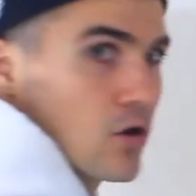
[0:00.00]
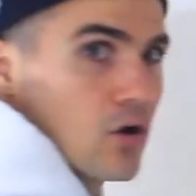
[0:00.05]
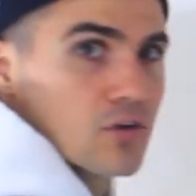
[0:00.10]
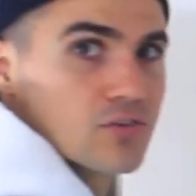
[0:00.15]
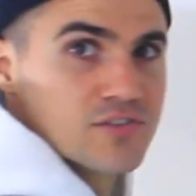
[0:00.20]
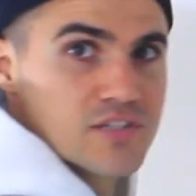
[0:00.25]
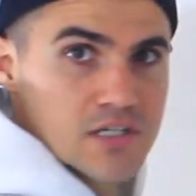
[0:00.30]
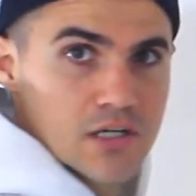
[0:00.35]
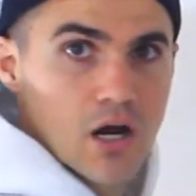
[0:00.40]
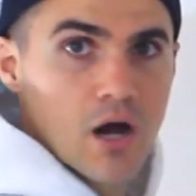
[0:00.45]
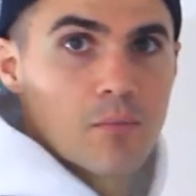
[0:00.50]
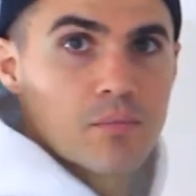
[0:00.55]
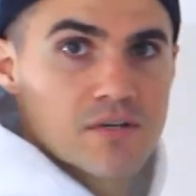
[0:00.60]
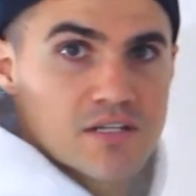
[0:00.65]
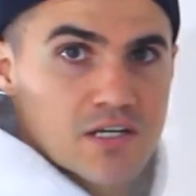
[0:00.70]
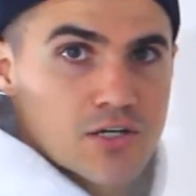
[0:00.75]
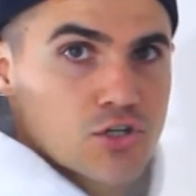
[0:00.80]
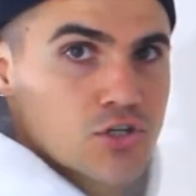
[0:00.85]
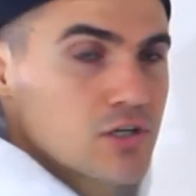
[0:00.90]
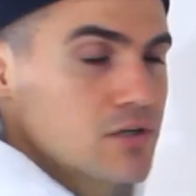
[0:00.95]
called
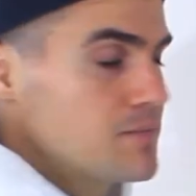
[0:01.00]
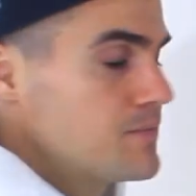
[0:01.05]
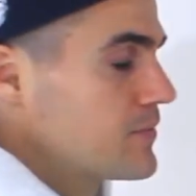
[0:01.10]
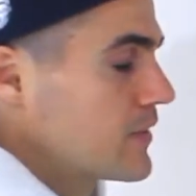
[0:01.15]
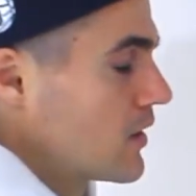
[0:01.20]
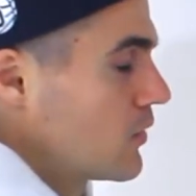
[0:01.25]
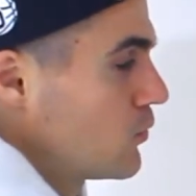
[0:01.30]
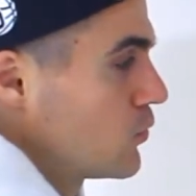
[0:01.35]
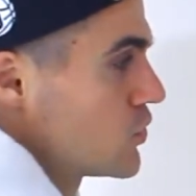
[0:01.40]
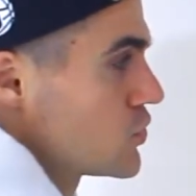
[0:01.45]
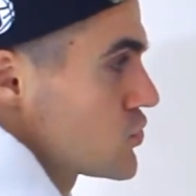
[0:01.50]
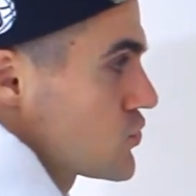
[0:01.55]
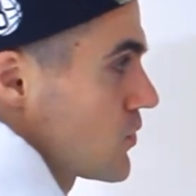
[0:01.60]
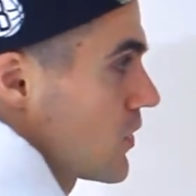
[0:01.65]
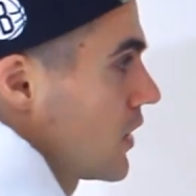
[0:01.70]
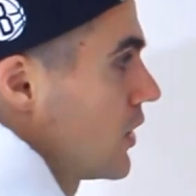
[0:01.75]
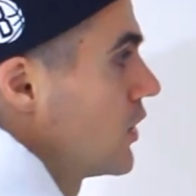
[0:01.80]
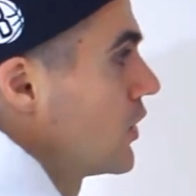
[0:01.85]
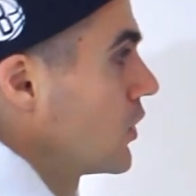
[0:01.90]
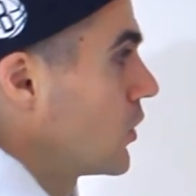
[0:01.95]
decomposition, which we're
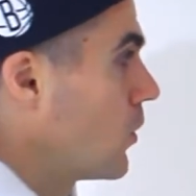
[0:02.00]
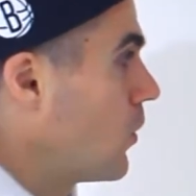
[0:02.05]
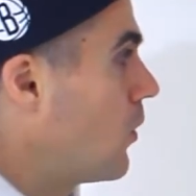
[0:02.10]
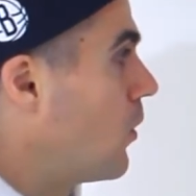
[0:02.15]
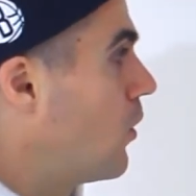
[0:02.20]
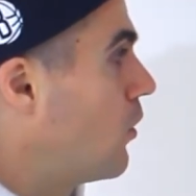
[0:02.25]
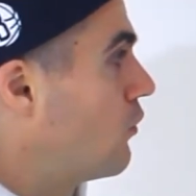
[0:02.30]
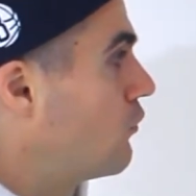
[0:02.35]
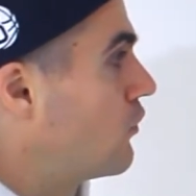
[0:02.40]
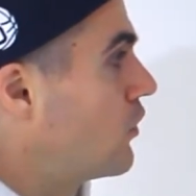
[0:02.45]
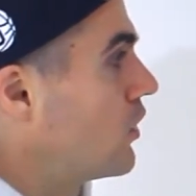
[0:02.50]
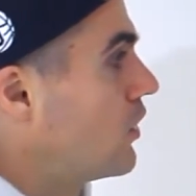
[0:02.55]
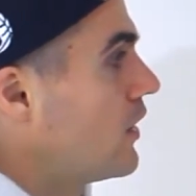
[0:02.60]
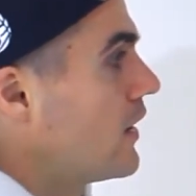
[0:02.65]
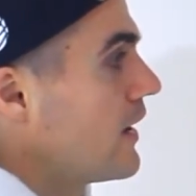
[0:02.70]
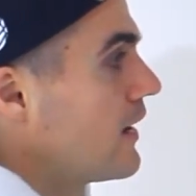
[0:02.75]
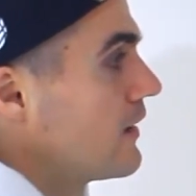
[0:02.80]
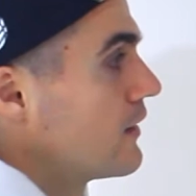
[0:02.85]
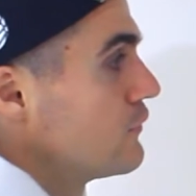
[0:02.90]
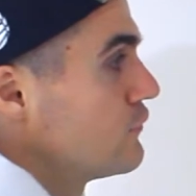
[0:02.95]
going to go over
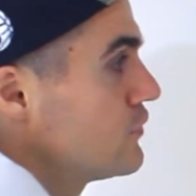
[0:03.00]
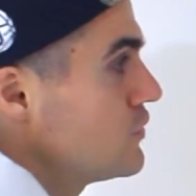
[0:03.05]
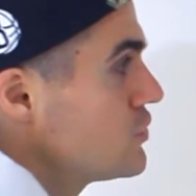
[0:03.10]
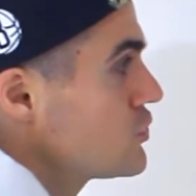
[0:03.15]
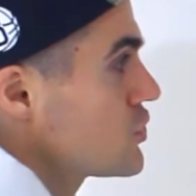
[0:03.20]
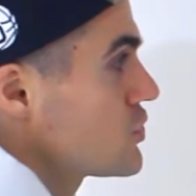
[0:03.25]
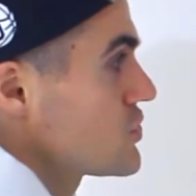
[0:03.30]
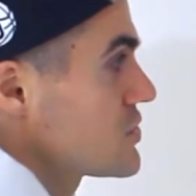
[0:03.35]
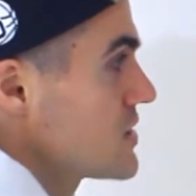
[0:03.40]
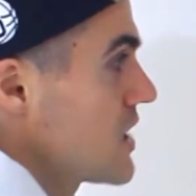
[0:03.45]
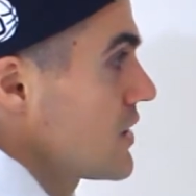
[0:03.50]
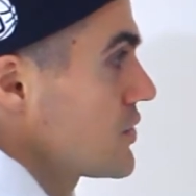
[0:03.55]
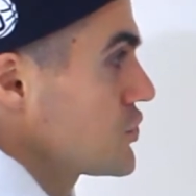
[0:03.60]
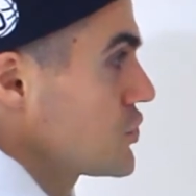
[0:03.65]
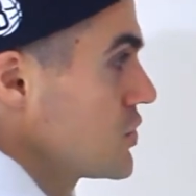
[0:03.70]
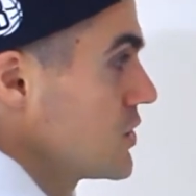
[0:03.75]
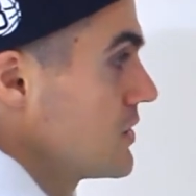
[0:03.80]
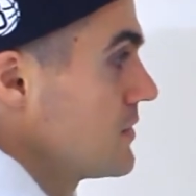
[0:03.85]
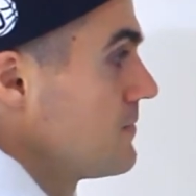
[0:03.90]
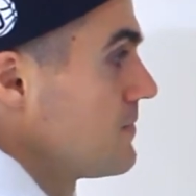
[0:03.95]
in a future
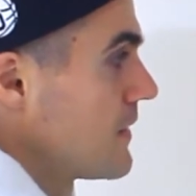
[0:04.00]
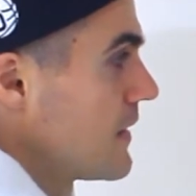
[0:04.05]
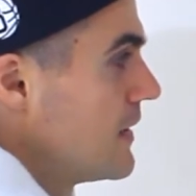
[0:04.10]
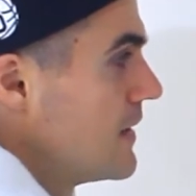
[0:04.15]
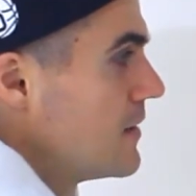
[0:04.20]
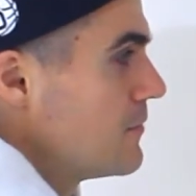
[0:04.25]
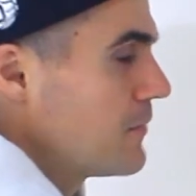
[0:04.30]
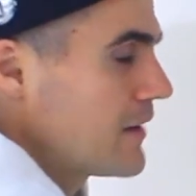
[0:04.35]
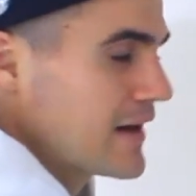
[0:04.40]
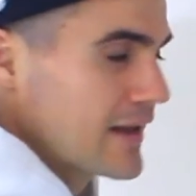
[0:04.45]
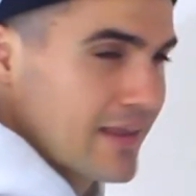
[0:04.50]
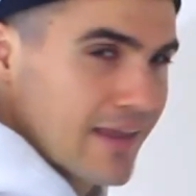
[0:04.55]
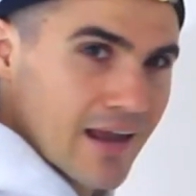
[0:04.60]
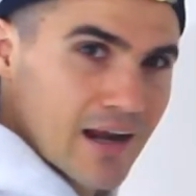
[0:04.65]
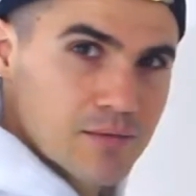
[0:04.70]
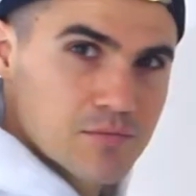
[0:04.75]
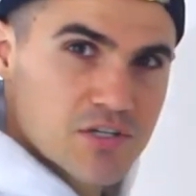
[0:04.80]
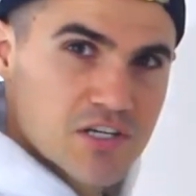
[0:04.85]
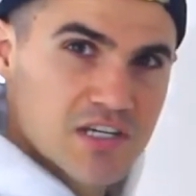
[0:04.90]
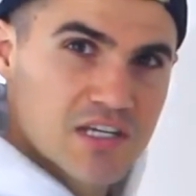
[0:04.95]
section. But again,
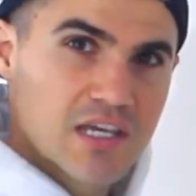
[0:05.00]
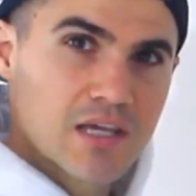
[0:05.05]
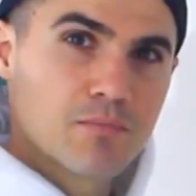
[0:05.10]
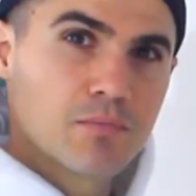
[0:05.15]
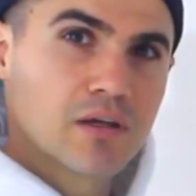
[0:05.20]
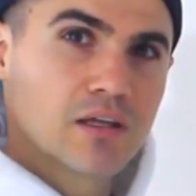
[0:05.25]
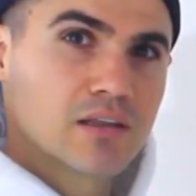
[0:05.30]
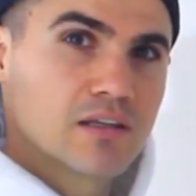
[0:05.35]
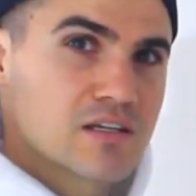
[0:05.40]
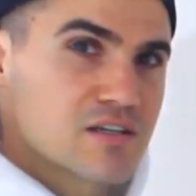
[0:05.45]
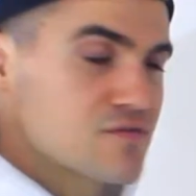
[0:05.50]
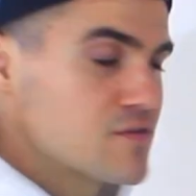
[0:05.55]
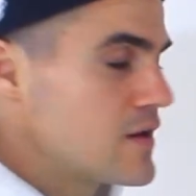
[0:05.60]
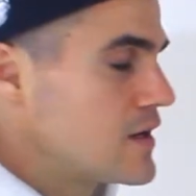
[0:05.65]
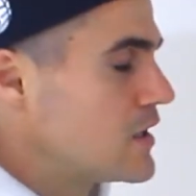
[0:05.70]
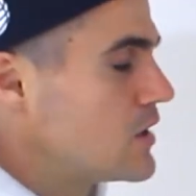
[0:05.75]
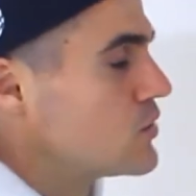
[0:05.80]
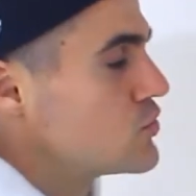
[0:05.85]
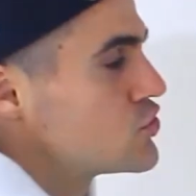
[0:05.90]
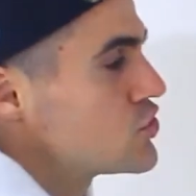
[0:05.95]
I'm just keeping this
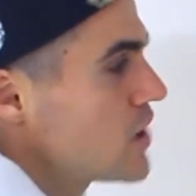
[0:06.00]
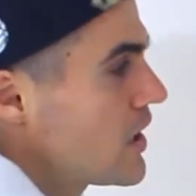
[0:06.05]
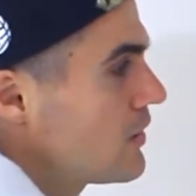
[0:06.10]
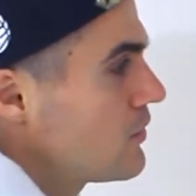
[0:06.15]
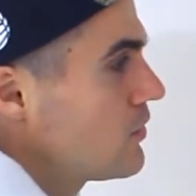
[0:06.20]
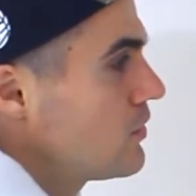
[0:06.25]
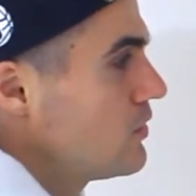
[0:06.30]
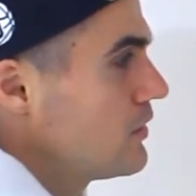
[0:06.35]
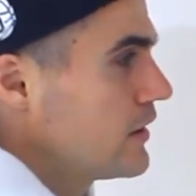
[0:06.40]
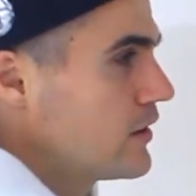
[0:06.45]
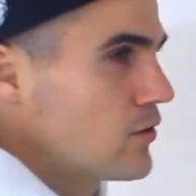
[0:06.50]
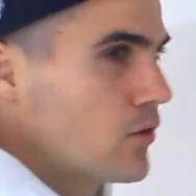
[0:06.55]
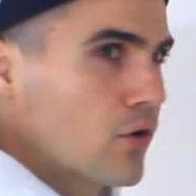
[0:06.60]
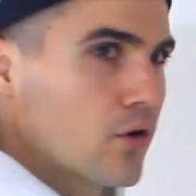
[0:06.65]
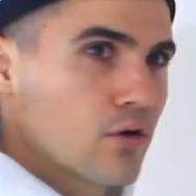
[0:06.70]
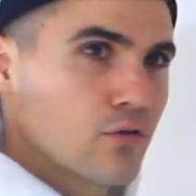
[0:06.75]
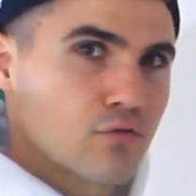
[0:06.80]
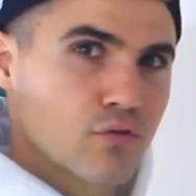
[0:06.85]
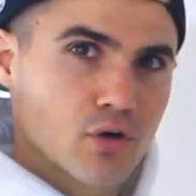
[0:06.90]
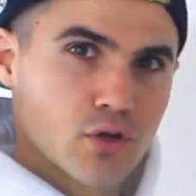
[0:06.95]
video general in
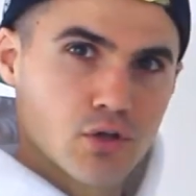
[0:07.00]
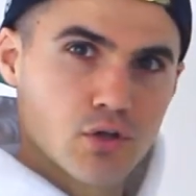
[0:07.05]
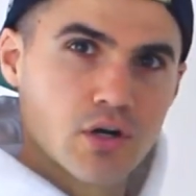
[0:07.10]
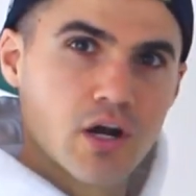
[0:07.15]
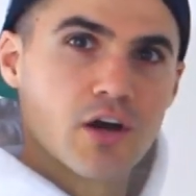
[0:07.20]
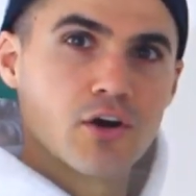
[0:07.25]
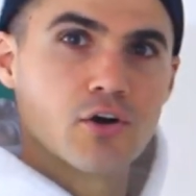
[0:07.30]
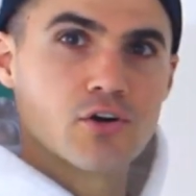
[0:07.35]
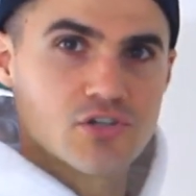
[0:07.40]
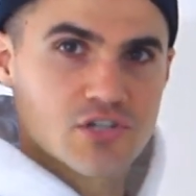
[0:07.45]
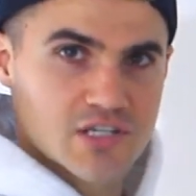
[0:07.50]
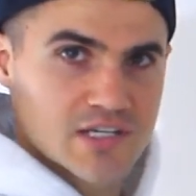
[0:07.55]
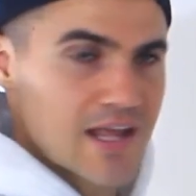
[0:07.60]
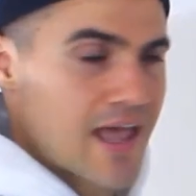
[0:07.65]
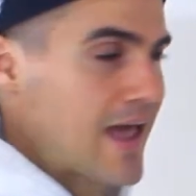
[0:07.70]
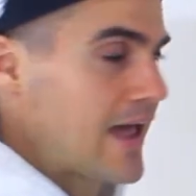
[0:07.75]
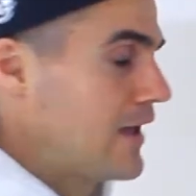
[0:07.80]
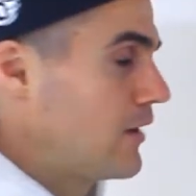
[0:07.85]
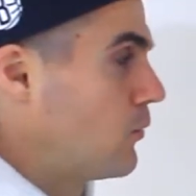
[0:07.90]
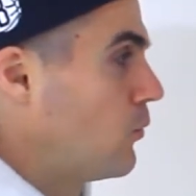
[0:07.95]
order for you to
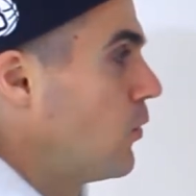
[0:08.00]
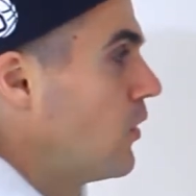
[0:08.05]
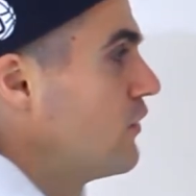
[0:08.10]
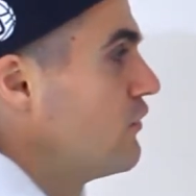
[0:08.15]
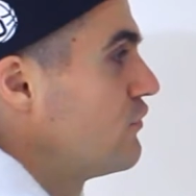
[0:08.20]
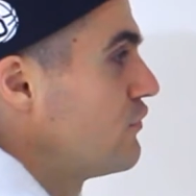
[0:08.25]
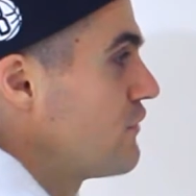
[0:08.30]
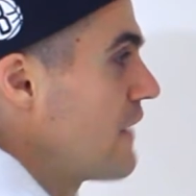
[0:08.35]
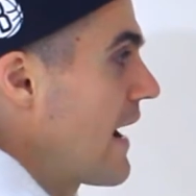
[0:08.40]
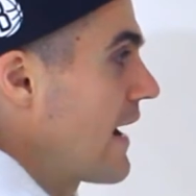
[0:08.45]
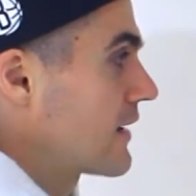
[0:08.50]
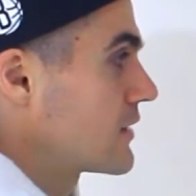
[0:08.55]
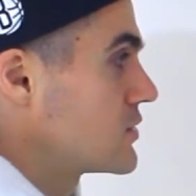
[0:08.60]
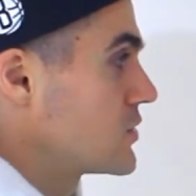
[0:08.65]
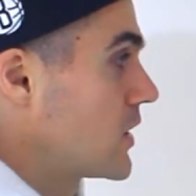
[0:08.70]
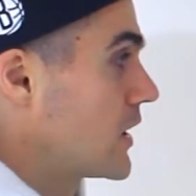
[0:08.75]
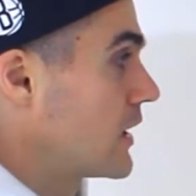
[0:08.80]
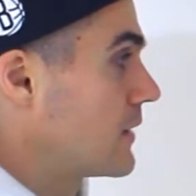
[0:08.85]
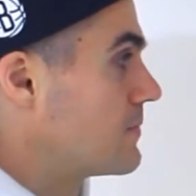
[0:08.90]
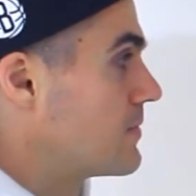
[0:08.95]
understand what
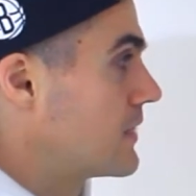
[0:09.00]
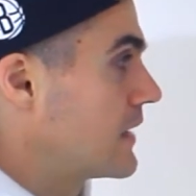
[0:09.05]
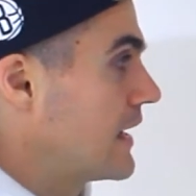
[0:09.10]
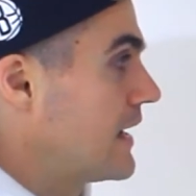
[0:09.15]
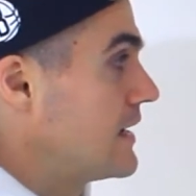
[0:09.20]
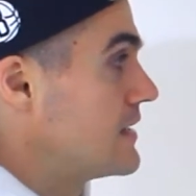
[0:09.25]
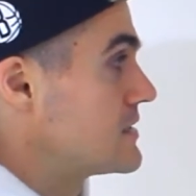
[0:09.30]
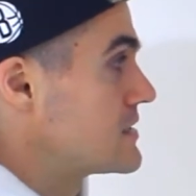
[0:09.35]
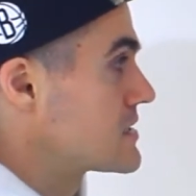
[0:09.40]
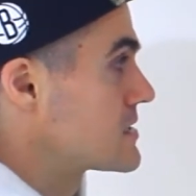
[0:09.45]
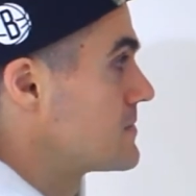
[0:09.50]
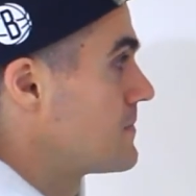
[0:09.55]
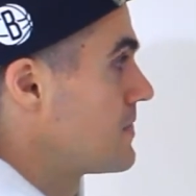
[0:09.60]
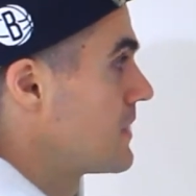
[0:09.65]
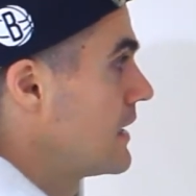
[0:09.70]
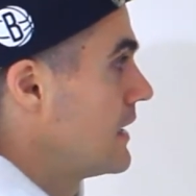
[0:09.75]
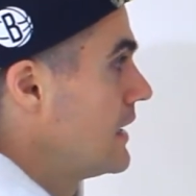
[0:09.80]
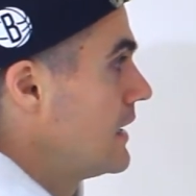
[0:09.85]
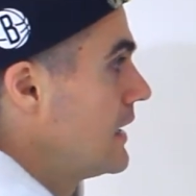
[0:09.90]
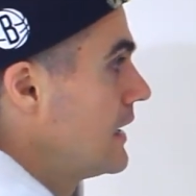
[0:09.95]
factoring is.
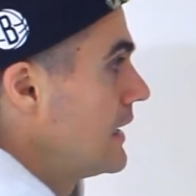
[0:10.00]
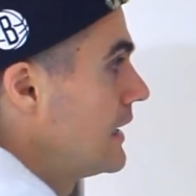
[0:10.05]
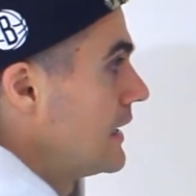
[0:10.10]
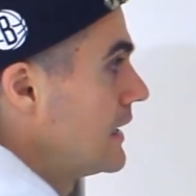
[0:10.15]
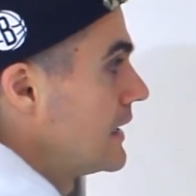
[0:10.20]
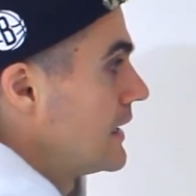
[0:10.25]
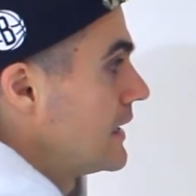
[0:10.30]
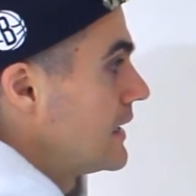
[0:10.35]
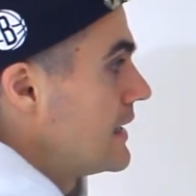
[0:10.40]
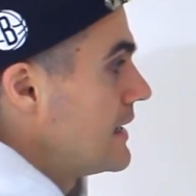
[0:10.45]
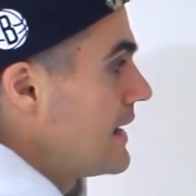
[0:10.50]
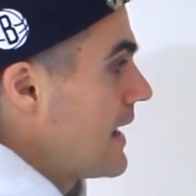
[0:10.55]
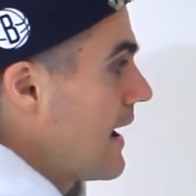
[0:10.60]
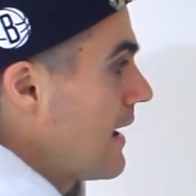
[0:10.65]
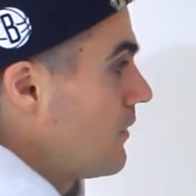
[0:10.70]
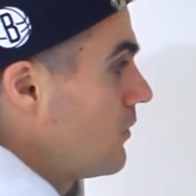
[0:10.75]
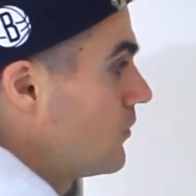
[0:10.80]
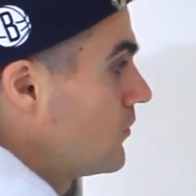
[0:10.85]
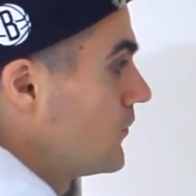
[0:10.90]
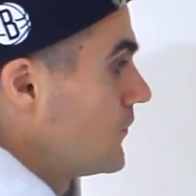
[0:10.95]

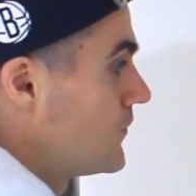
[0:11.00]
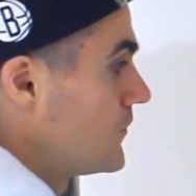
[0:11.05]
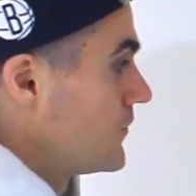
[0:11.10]
Now,